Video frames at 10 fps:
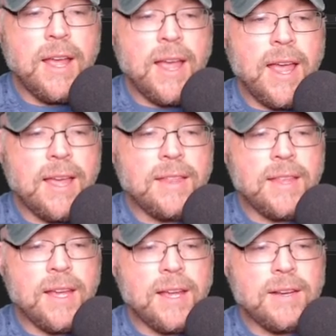and
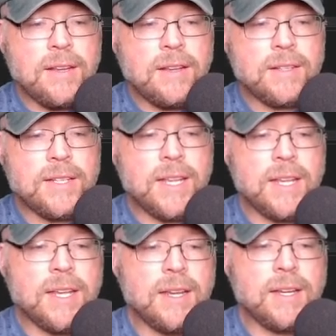then D
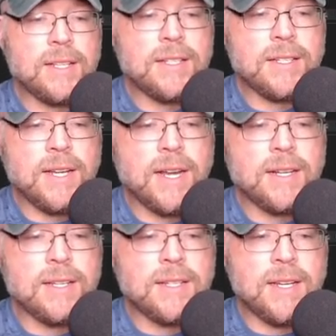gets assigned to
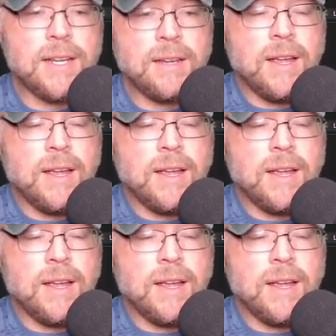C,